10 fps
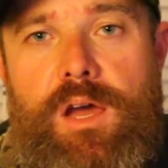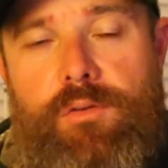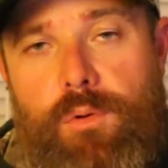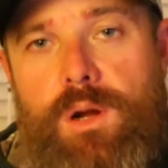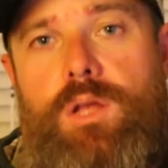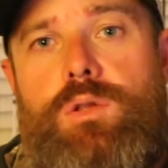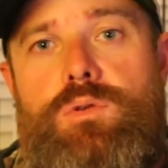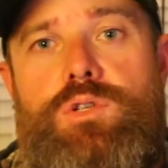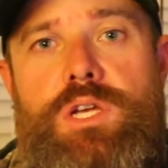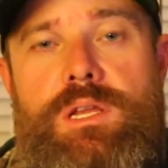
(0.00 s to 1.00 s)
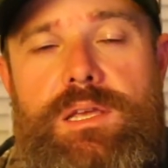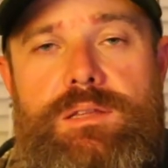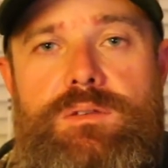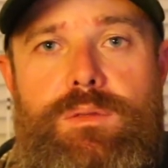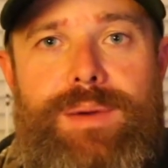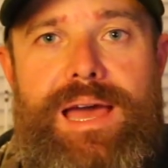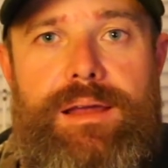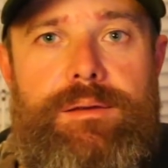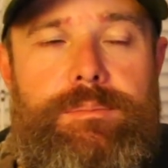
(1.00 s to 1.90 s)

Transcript: for inclusion into the bag.